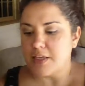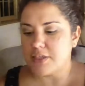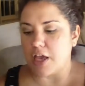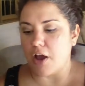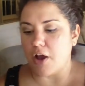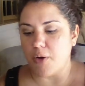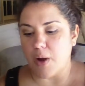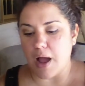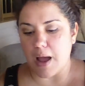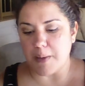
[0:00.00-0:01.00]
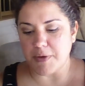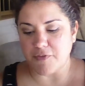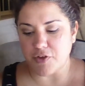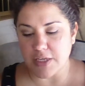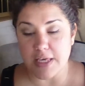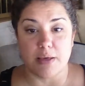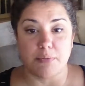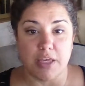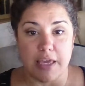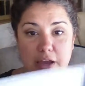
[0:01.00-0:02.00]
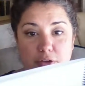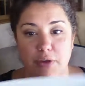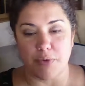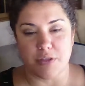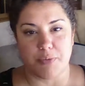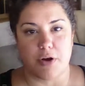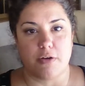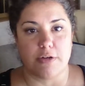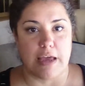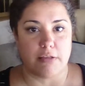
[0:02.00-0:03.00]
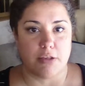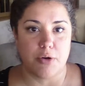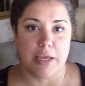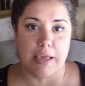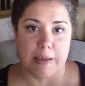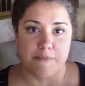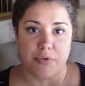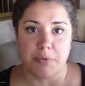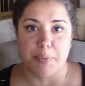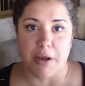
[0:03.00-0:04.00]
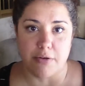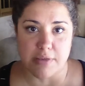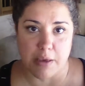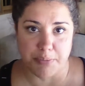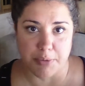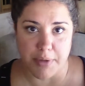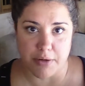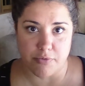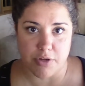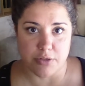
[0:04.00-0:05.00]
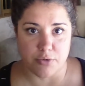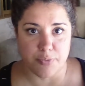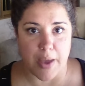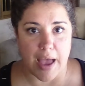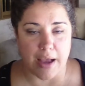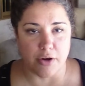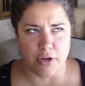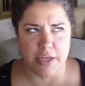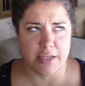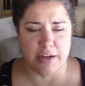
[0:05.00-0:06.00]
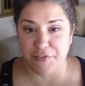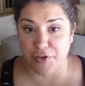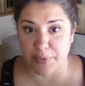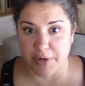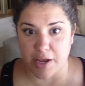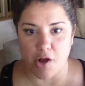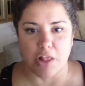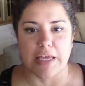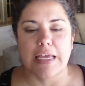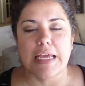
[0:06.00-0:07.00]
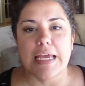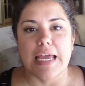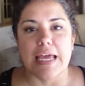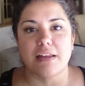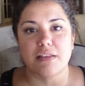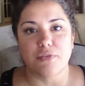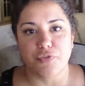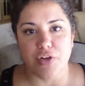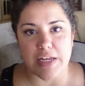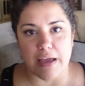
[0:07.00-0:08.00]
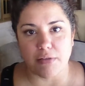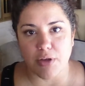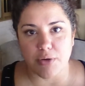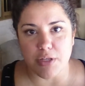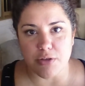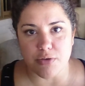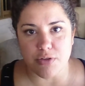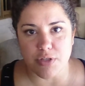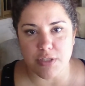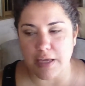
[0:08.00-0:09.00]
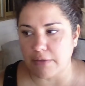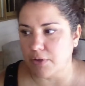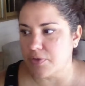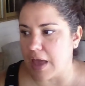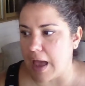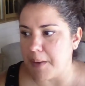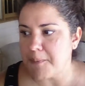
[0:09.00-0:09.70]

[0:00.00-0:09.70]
so if you see something here that wasn't part of your download, it came from the Parent Supplement Resource Pack or Kit, I forget what I call it, and it's a free download, and you can just download that.